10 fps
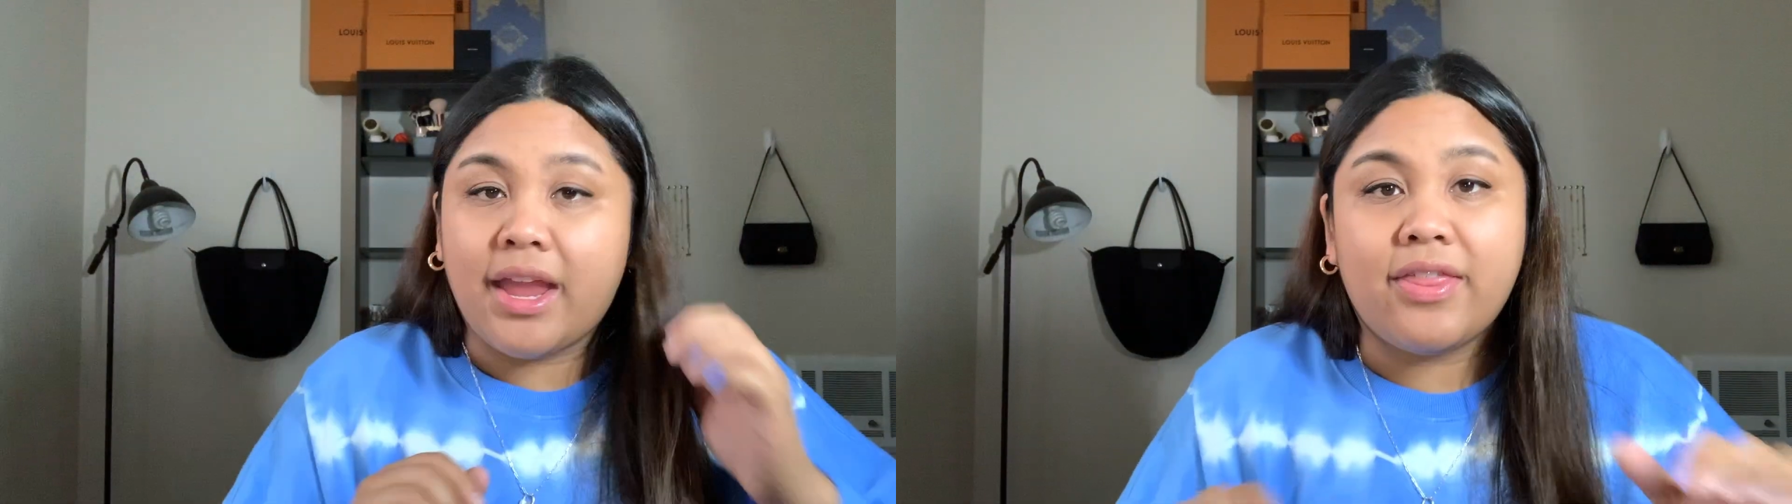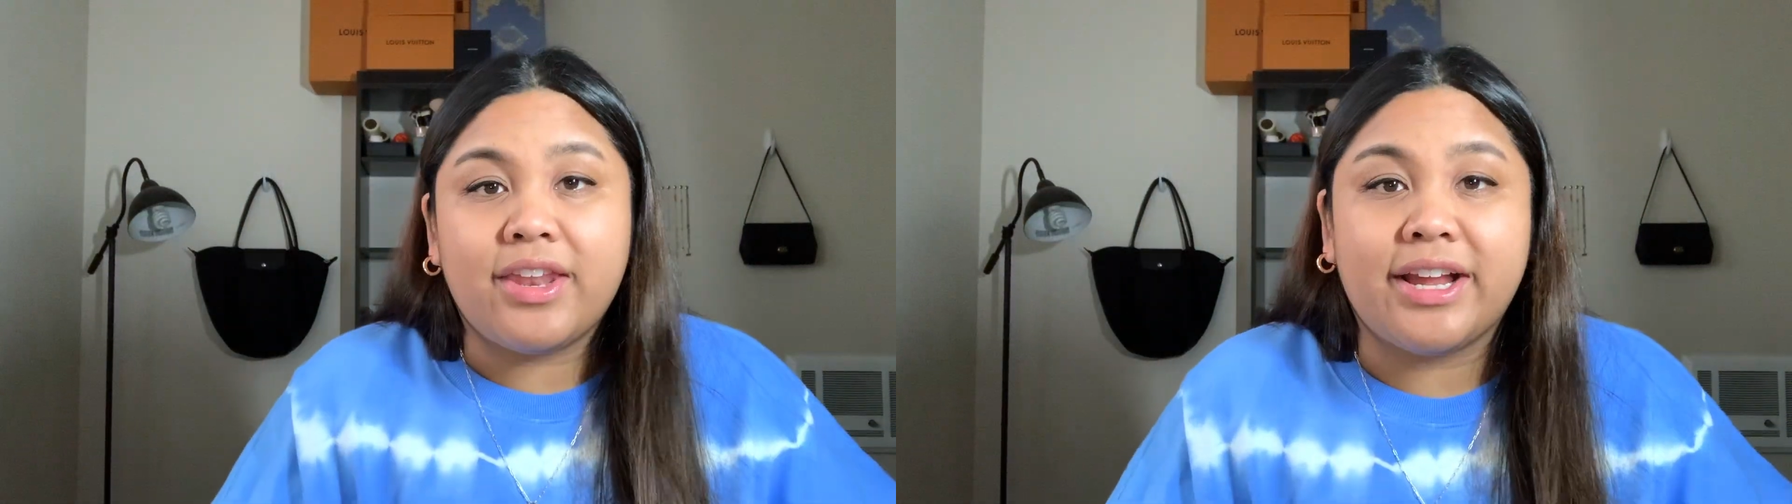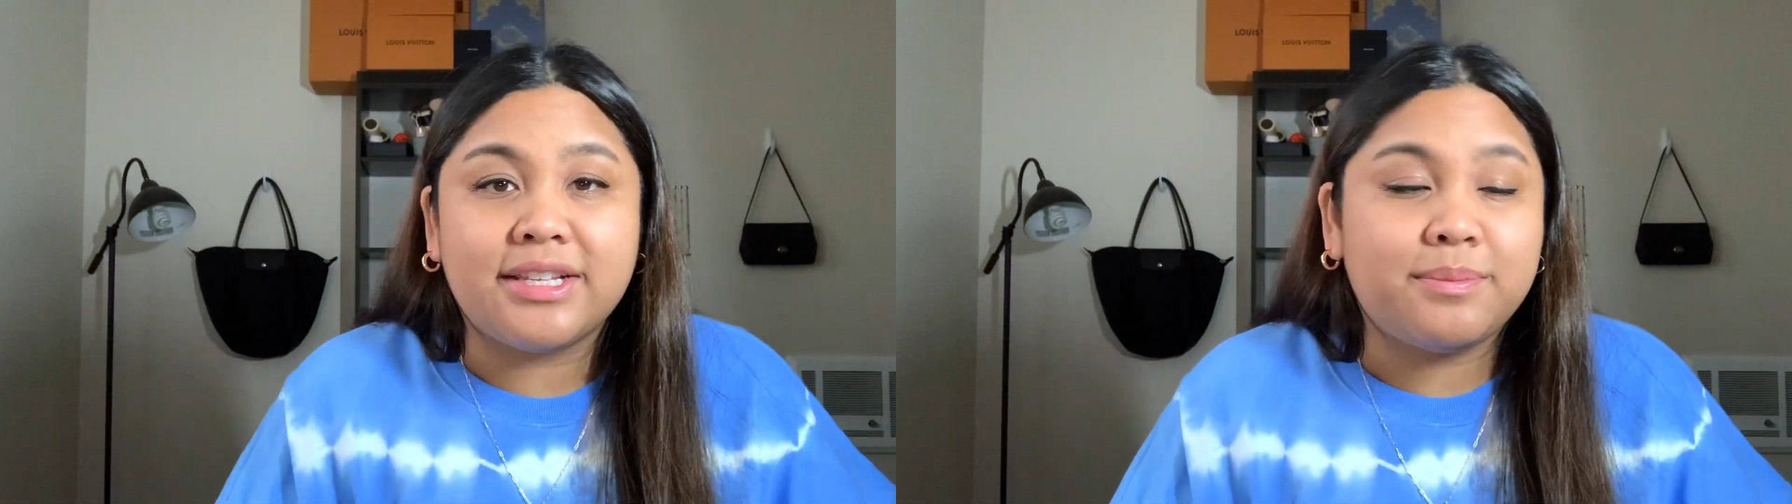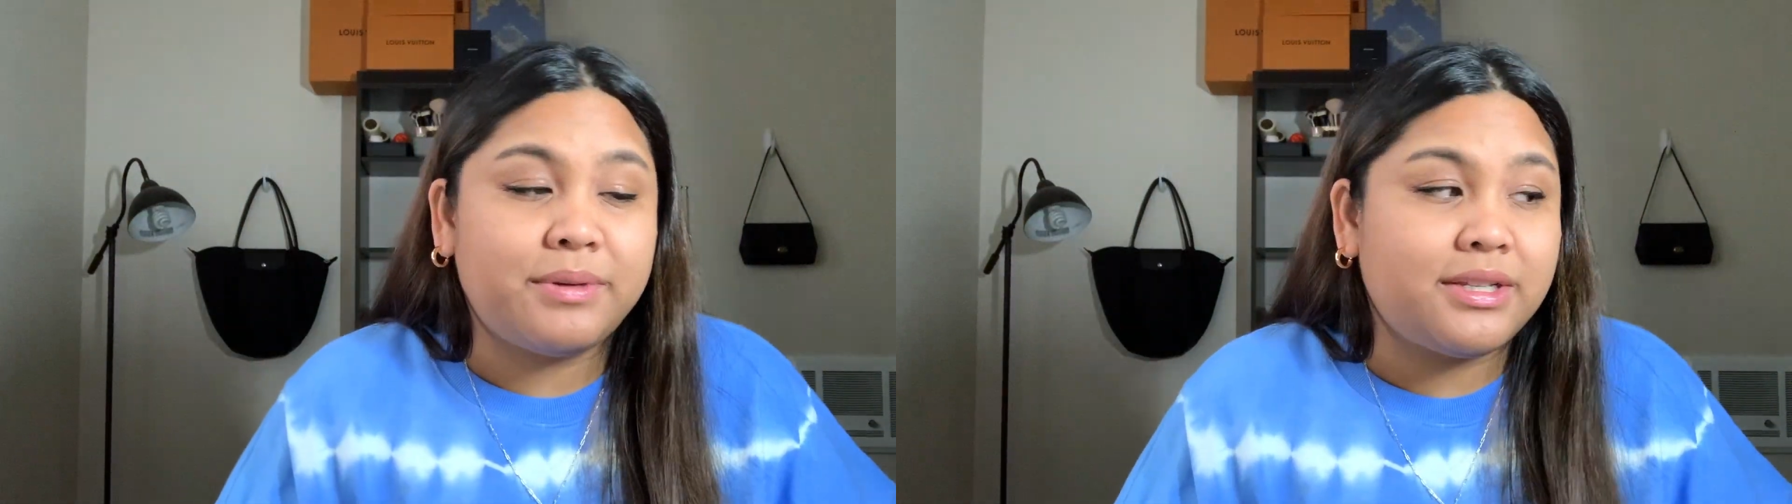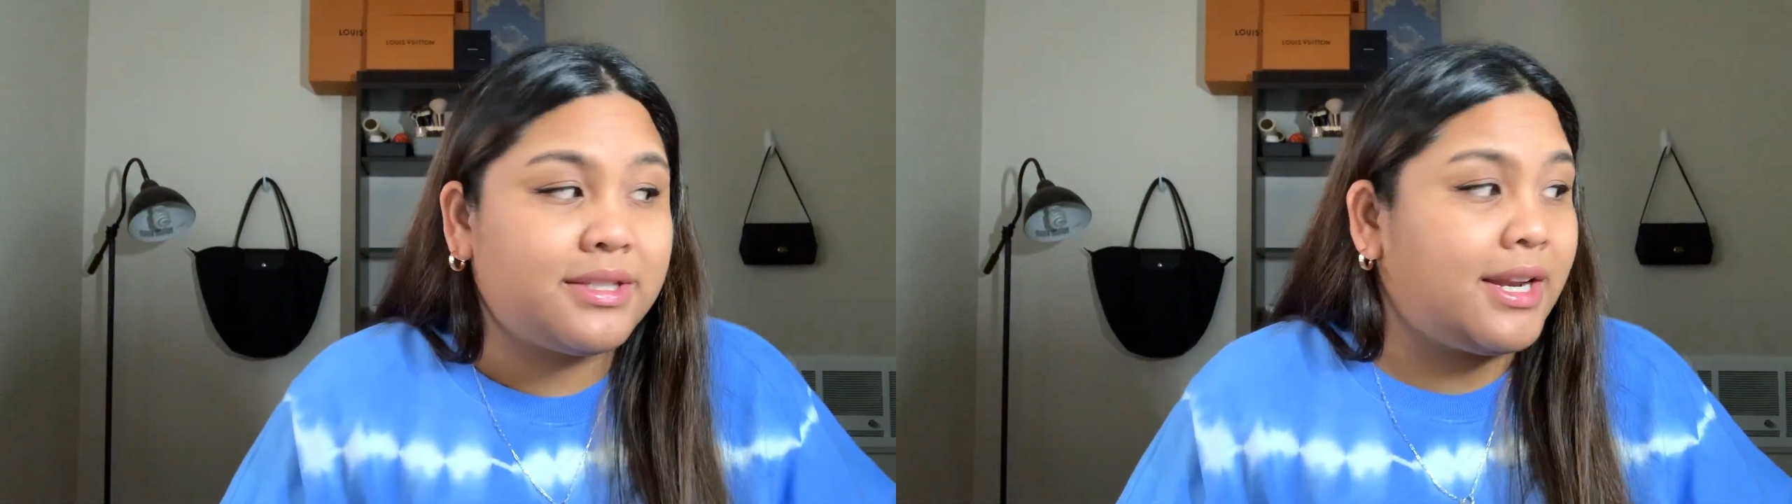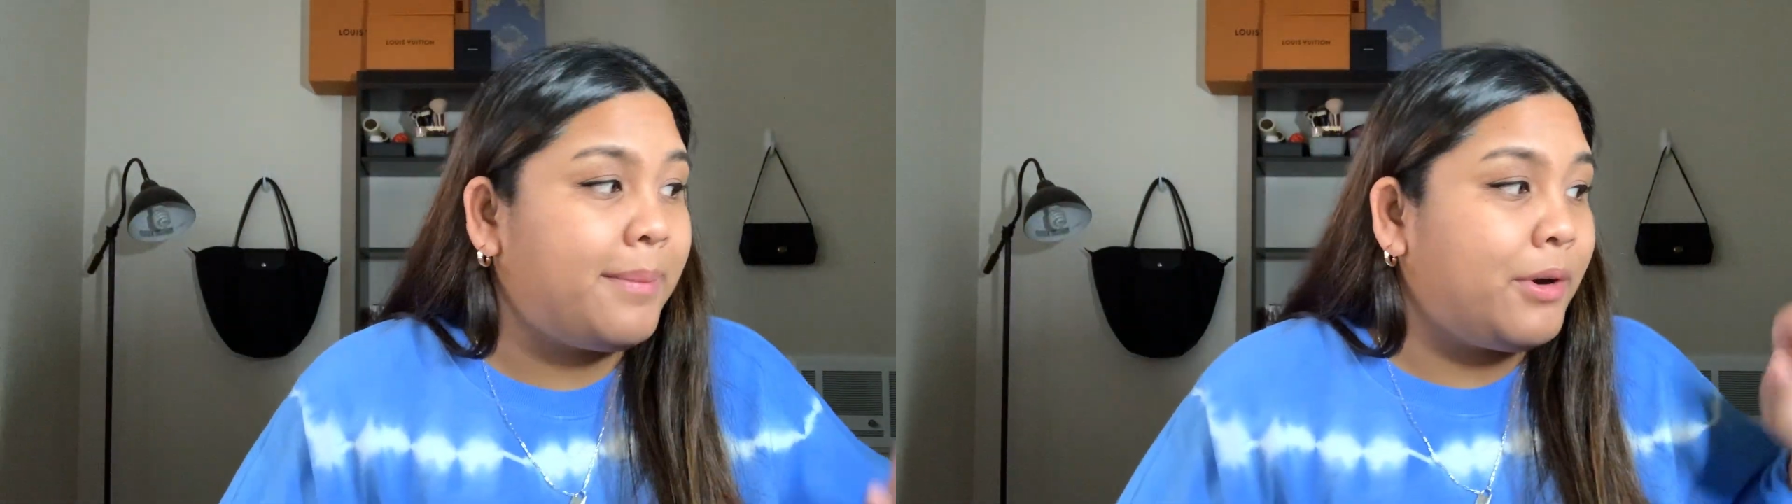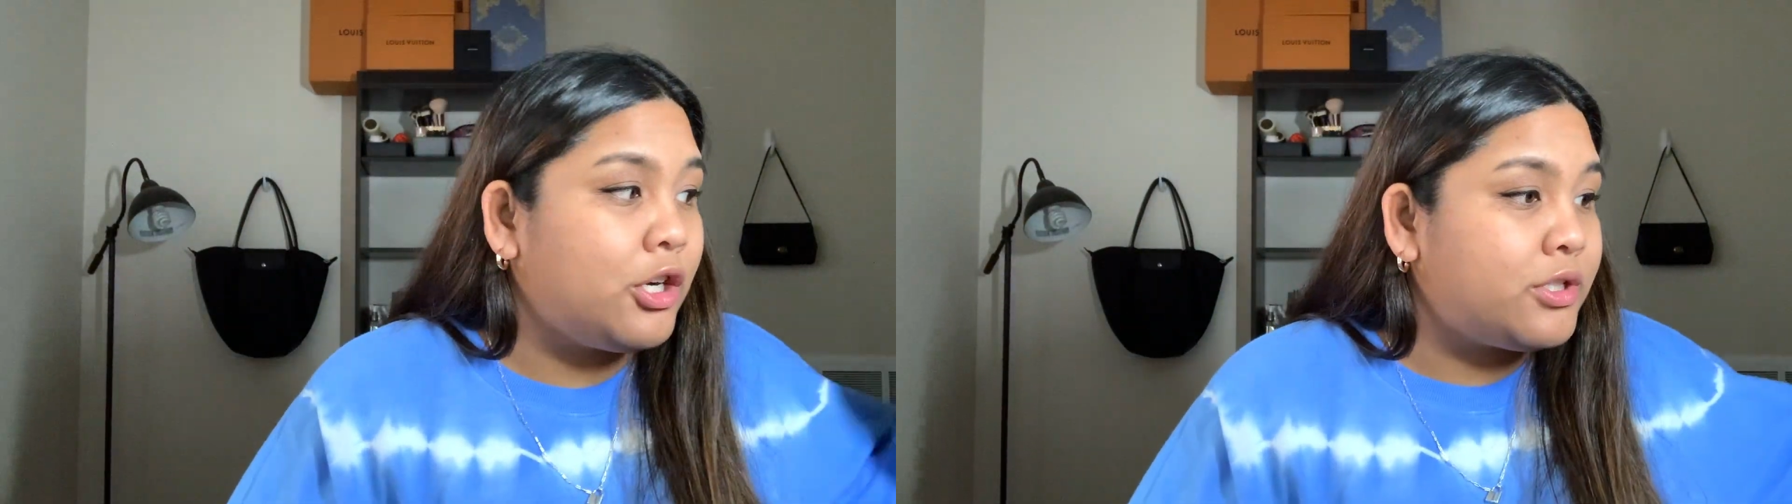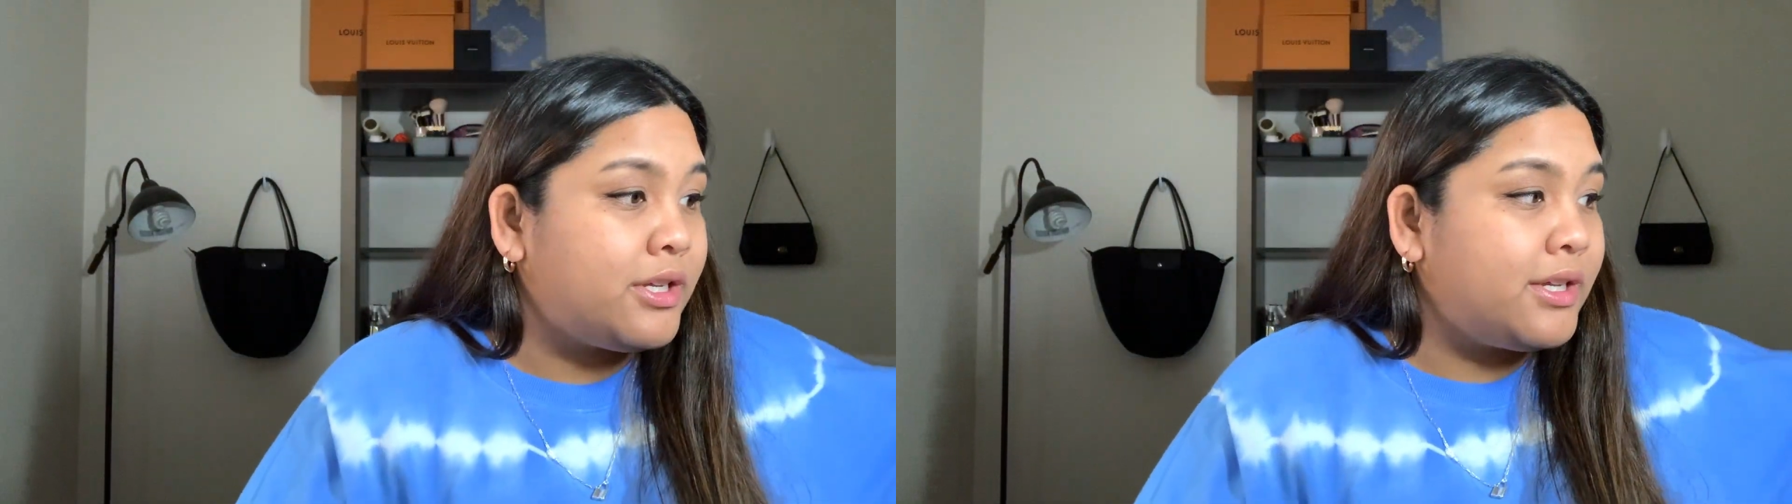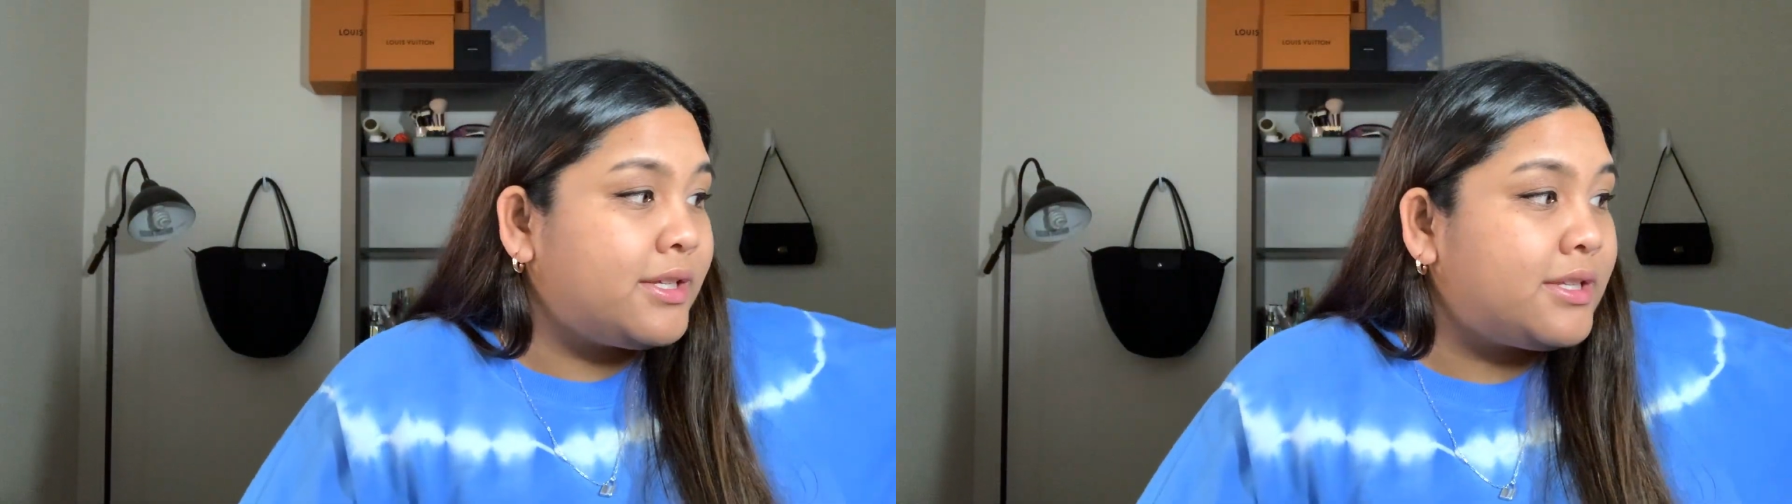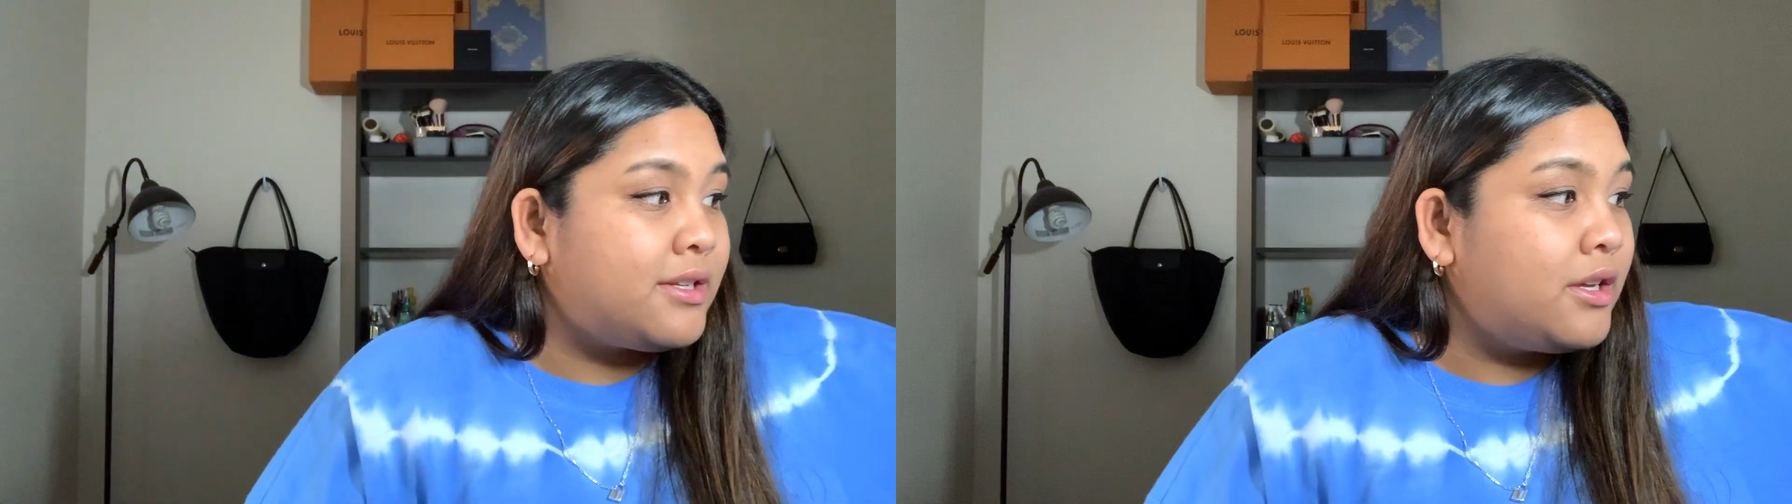And the next piece that I
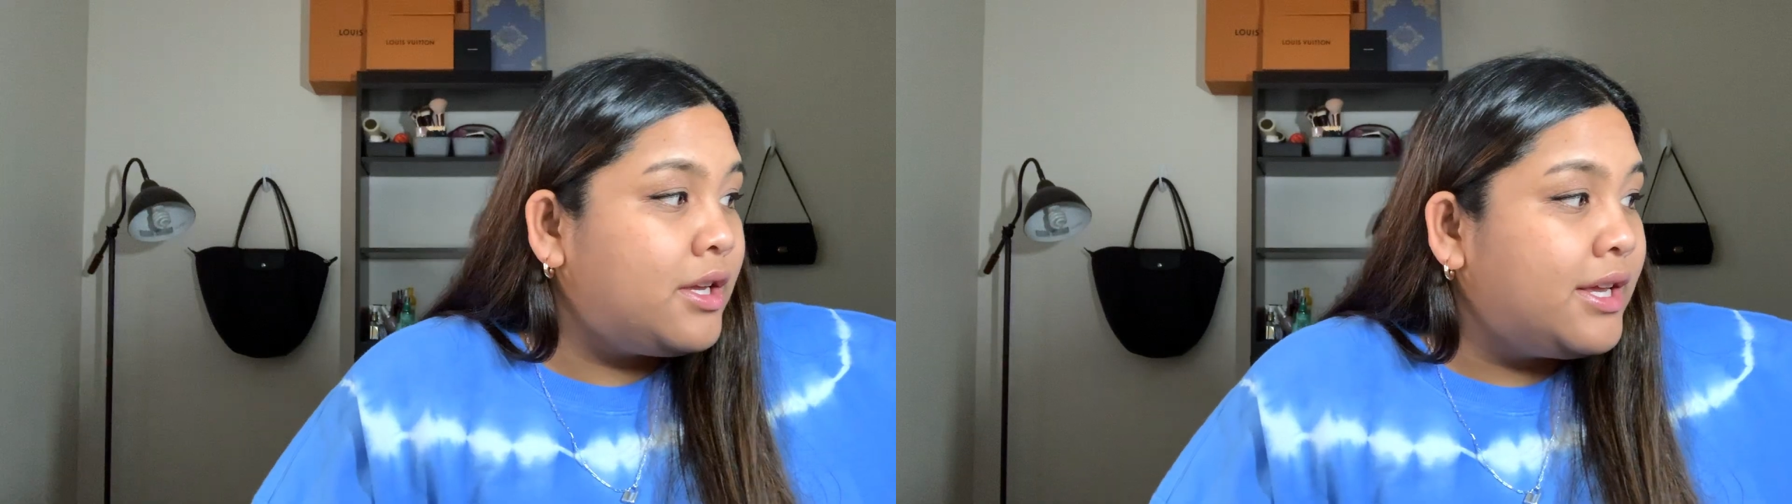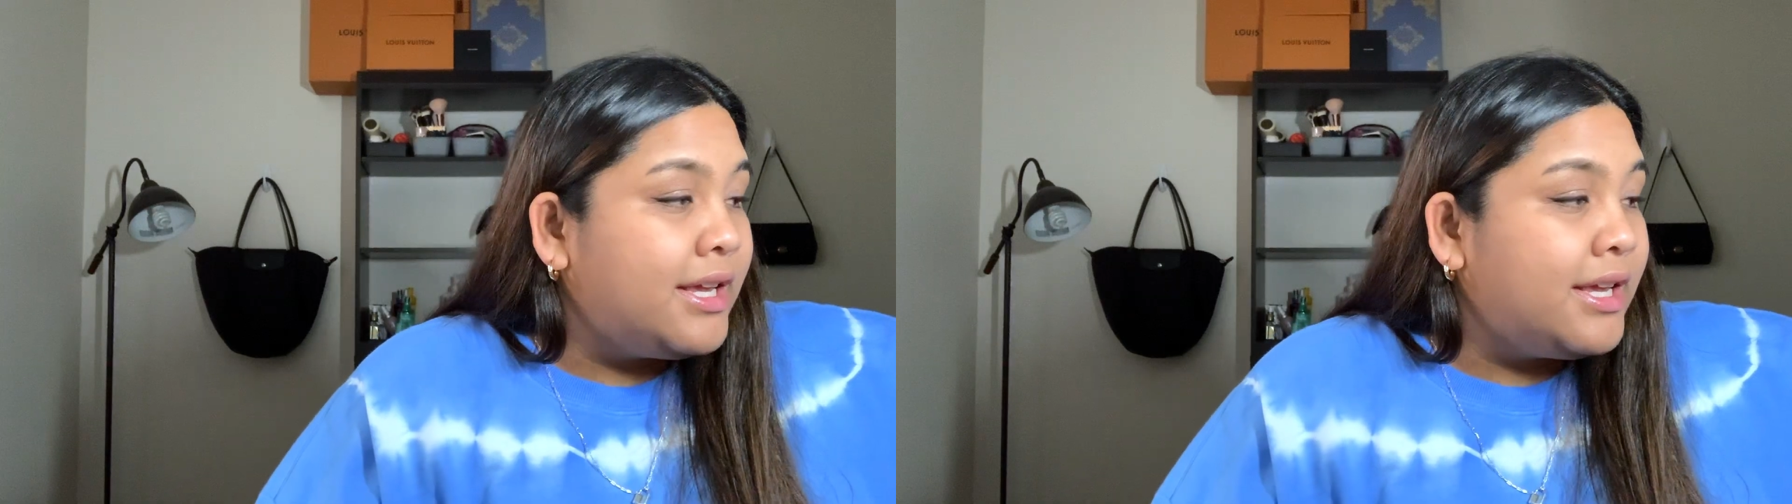purchased